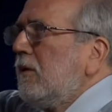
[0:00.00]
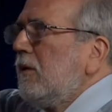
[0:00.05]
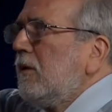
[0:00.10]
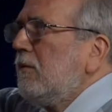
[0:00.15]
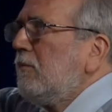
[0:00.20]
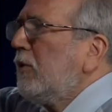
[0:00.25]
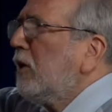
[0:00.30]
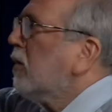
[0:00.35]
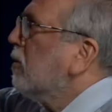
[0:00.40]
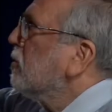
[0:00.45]

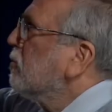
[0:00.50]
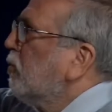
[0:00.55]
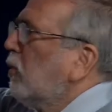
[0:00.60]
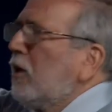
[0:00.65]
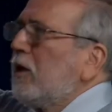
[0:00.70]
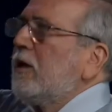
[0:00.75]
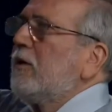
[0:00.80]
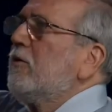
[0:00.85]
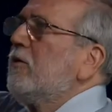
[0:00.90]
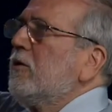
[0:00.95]
Because what
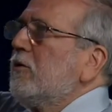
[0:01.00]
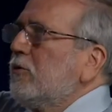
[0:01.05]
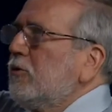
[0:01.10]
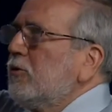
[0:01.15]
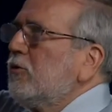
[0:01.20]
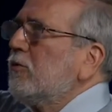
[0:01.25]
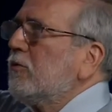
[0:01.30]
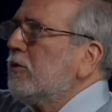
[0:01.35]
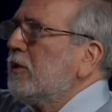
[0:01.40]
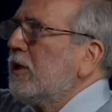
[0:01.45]
are you going to
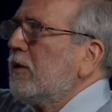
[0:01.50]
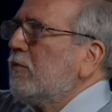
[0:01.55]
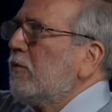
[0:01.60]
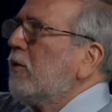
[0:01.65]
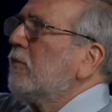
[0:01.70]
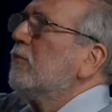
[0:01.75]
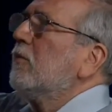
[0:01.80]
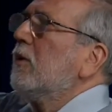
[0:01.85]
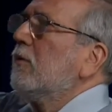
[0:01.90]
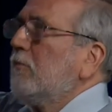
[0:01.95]
do with it?
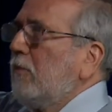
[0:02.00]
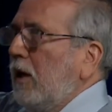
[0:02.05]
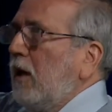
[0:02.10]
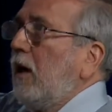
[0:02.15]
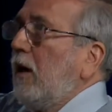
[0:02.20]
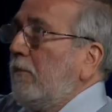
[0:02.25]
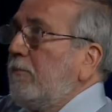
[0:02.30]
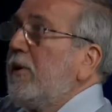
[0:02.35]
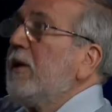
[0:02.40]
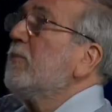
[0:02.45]
Well,
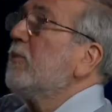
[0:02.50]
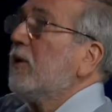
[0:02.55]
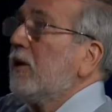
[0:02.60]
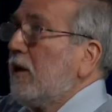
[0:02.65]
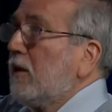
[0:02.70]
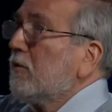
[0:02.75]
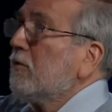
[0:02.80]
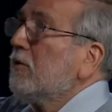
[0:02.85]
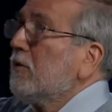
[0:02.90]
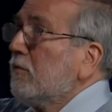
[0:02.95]
people
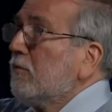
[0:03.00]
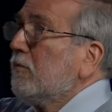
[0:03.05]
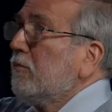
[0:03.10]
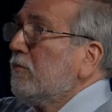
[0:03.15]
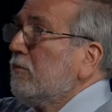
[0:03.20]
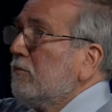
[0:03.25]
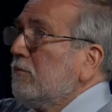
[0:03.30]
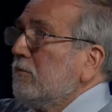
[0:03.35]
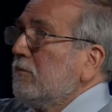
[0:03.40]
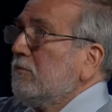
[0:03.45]
are going
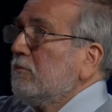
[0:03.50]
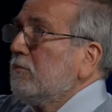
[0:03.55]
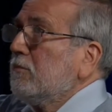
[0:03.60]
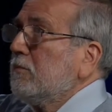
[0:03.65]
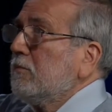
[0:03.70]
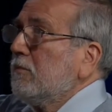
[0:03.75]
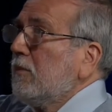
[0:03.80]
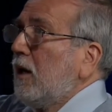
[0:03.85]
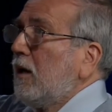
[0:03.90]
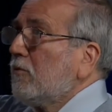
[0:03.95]

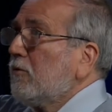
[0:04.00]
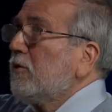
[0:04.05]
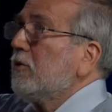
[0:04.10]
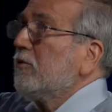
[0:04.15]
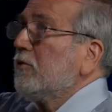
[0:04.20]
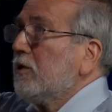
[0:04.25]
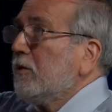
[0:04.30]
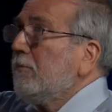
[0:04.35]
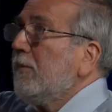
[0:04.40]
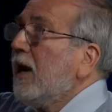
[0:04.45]
to
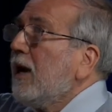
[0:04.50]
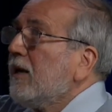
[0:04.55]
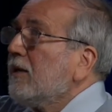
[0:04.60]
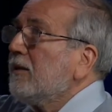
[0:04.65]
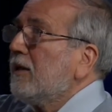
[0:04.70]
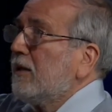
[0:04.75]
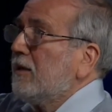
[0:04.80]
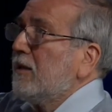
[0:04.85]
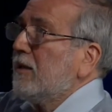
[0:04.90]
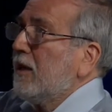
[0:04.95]
demand
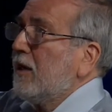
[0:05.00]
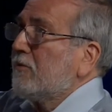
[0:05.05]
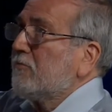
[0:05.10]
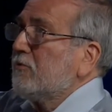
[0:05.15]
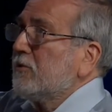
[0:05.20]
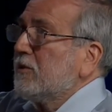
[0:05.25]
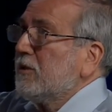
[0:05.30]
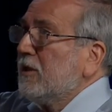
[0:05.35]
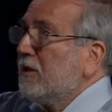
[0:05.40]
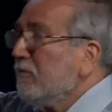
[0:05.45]
that
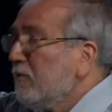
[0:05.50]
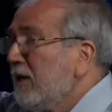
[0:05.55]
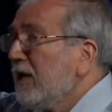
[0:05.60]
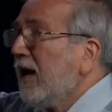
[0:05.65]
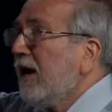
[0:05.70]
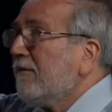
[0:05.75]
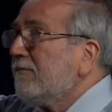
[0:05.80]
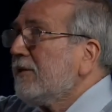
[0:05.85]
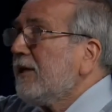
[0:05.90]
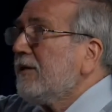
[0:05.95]
electricity. We
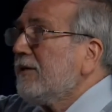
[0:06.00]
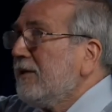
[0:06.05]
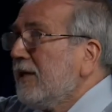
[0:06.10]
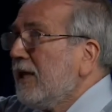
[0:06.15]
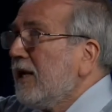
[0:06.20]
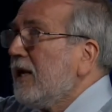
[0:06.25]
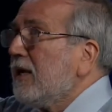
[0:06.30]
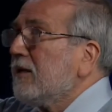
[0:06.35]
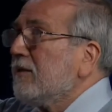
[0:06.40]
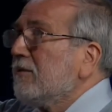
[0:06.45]
have that
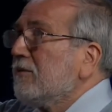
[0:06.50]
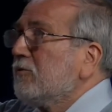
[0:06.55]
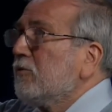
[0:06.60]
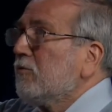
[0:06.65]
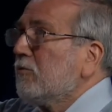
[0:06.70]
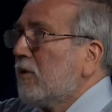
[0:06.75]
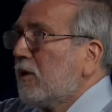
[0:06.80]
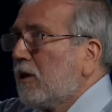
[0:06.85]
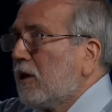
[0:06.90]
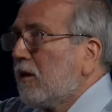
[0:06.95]
need to
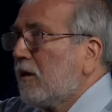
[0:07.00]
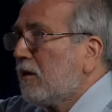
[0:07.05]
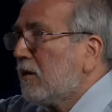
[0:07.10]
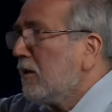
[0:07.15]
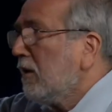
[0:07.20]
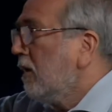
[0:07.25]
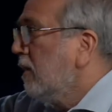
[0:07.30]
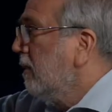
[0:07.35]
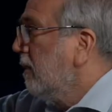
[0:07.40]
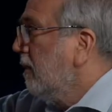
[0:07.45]
run our
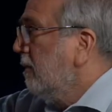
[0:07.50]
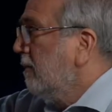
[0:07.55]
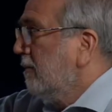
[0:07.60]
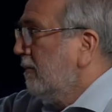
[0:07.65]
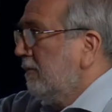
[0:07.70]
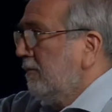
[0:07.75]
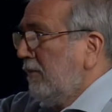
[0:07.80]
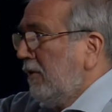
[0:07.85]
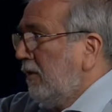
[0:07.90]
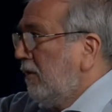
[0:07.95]

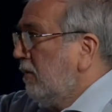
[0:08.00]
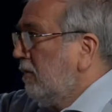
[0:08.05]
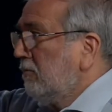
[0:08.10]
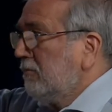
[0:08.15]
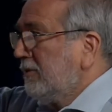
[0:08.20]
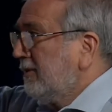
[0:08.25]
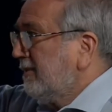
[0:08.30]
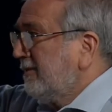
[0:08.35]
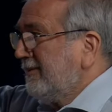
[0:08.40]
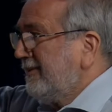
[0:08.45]

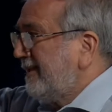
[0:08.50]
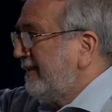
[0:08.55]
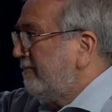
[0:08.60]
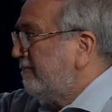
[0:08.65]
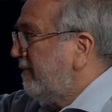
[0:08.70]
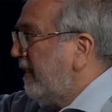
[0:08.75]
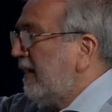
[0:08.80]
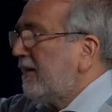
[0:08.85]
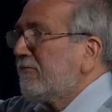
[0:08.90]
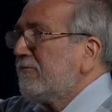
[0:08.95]
homes and
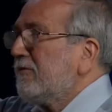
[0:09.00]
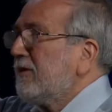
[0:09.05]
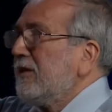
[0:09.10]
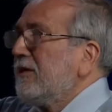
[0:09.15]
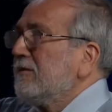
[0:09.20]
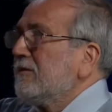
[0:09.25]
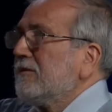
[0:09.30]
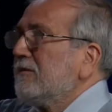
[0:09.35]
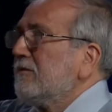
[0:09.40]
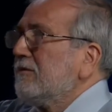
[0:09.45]

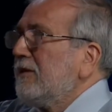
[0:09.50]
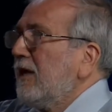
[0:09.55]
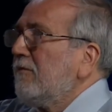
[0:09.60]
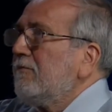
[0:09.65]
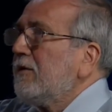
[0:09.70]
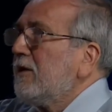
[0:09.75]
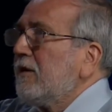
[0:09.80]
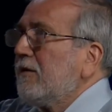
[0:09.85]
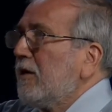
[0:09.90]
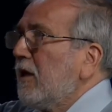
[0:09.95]
factories and
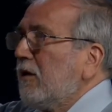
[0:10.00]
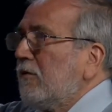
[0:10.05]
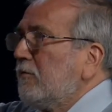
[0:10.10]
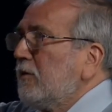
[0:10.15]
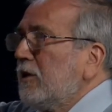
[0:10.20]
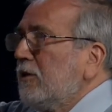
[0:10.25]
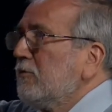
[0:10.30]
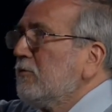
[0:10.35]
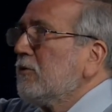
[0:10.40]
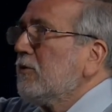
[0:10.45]
everything. You know, we
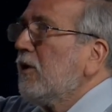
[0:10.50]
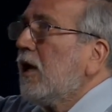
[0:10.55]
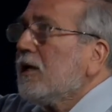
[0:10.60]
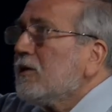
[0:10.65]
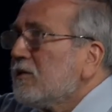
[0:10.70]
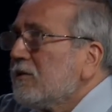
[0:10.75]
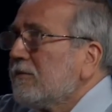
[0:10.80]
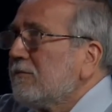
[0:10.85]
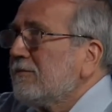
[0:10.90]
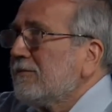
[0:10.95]
use
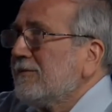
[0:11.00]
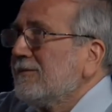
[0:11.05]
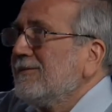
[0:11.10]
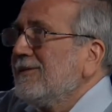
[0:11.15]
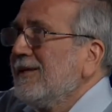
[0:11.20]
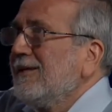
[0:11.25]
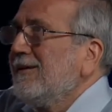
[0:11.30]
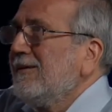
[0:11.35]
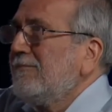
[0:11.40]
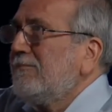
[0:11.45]
lots of
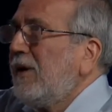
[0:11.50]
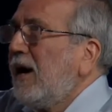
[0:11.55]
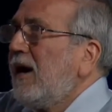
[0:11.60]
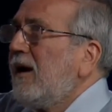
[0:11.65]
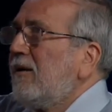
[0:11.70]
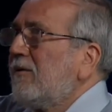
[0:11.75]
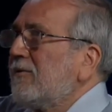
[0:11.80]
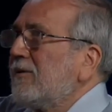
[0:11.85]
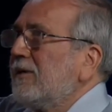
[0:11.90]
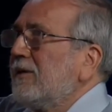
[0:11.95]

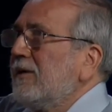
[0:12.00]
power.